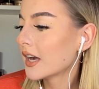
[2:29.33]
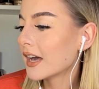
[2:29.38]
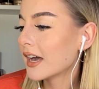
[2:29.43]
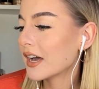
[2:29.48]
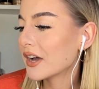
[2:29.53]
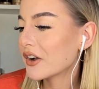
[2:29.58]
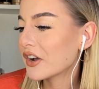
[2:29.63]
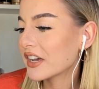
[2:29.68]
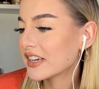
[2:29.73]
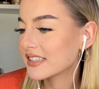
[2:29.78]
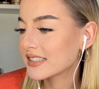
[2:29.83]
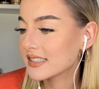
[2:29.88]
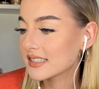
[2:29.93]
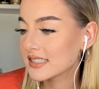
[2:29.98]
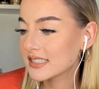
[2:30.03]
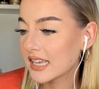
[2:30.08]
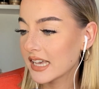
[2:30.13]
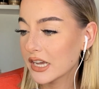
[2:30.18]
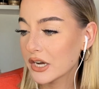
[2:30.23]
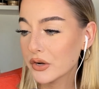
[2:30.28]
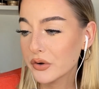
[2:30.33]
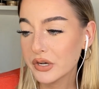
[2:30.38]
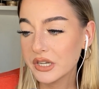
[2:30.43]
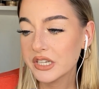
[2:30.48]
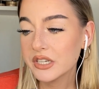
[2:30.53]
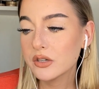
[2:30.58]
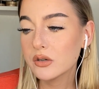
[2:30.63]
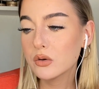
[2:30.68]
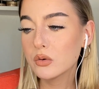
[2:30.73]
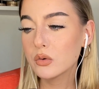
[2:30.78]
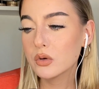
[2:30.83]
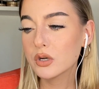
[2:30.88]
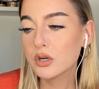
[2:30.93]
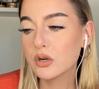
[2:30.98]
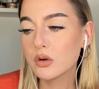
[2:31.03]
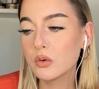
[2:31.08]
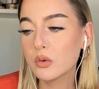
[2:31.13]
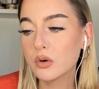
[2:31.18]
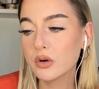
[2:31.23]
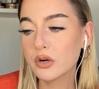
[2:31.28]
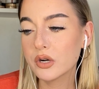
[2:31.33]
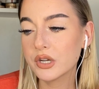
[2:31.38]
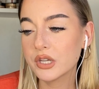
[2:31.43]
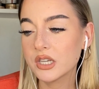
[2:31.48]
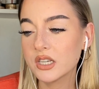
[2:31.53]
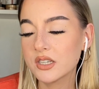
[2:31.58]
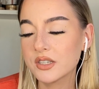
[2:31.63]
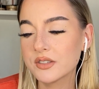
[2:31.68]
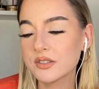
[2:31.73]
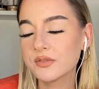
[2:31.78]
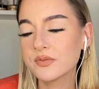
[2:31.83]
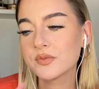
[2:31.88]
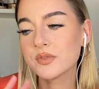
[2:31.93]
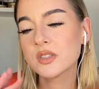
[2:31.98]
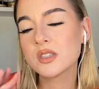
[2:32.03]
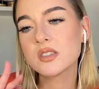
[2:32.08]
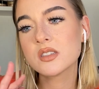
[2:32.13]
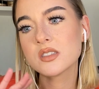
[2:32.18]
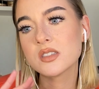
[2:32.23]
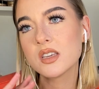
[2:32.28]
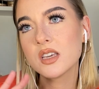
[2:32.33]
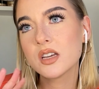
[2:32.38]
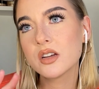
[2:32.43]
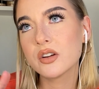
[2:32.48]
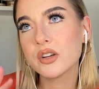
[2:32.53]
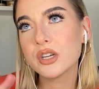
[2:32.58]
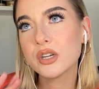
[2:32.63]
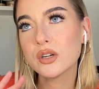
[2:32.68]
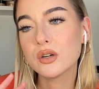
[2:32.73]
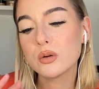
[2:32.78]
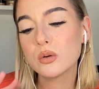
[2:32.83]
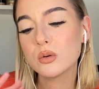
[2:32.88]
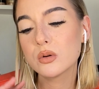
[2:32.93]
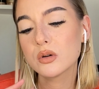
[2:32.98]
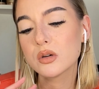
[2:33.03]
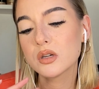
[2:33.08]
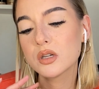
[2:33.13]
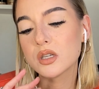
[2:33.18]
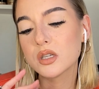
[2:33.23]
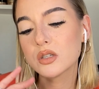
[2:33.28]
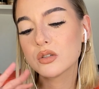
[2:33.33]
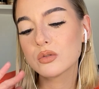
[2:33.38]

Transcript: Okay, scary or gory? Scary or gory?